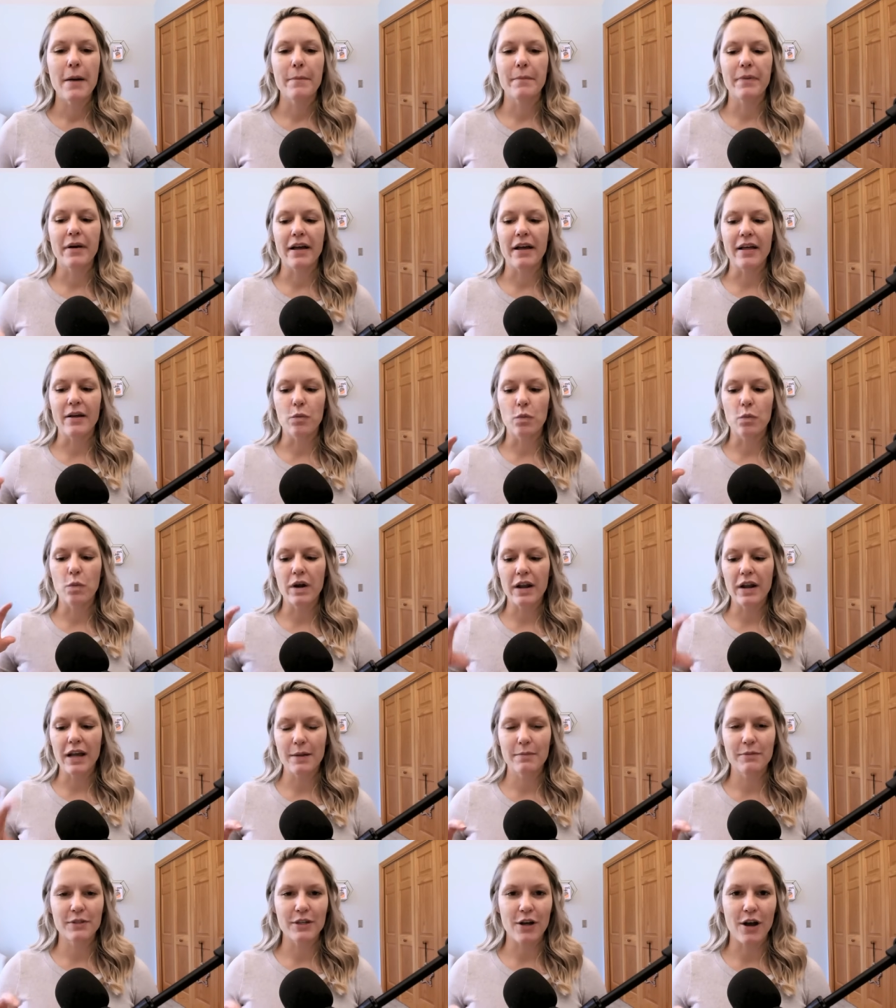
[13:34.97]
But what
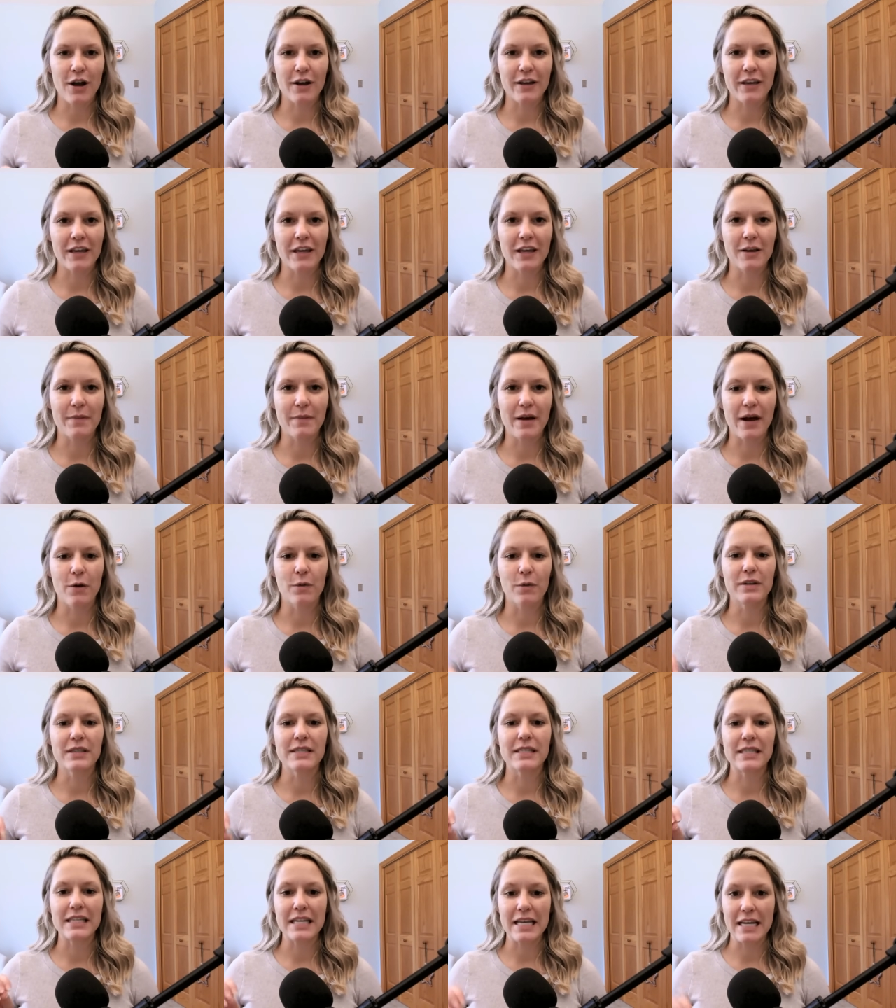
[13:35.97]
I'm talking about
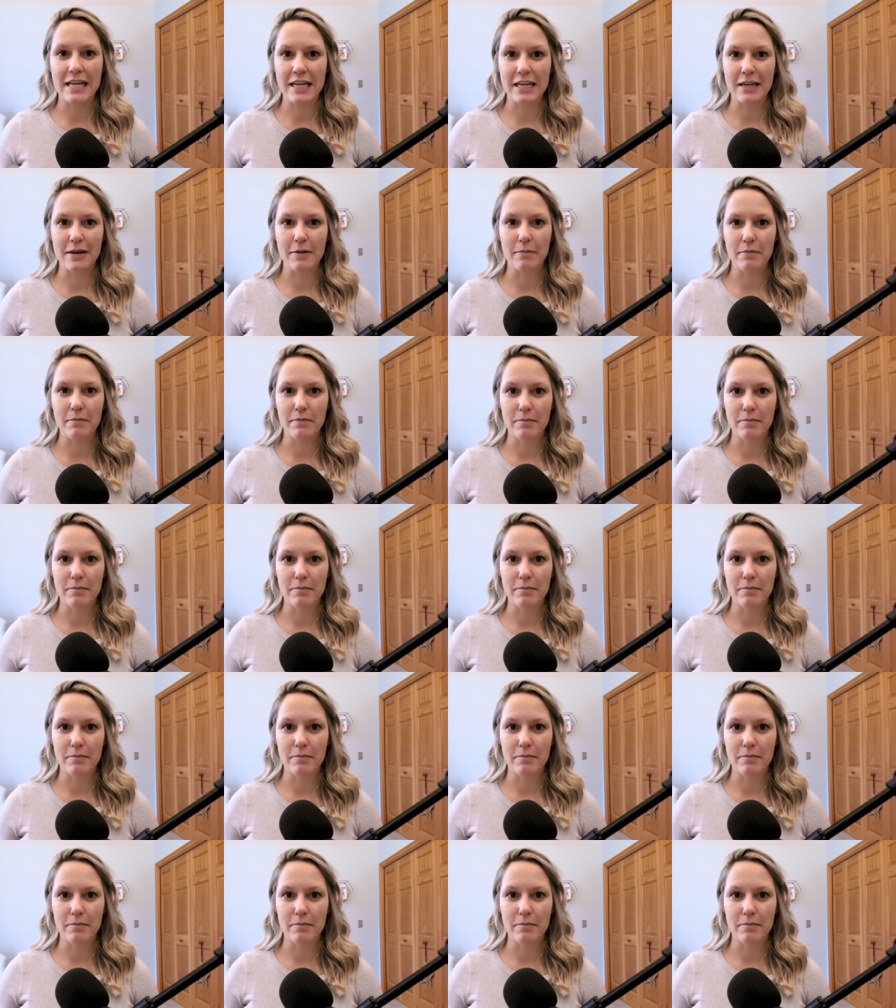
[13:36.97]
was in